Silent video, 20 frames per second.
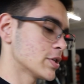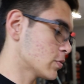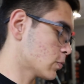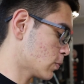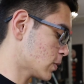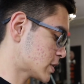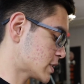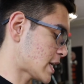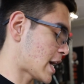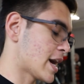of the
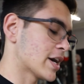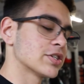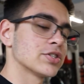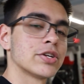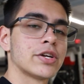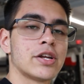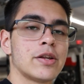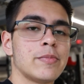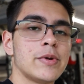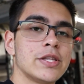work's
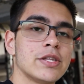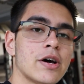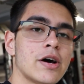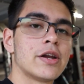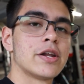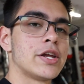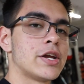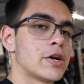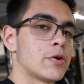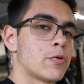actually going to be
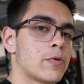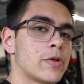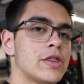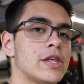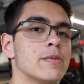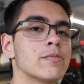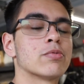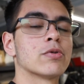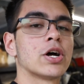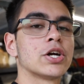done here with
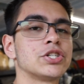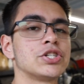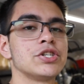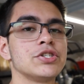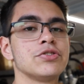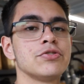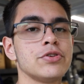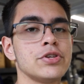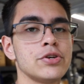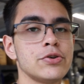the
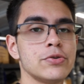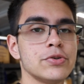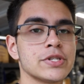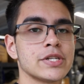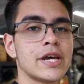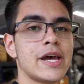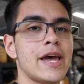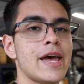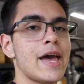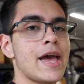brushes you use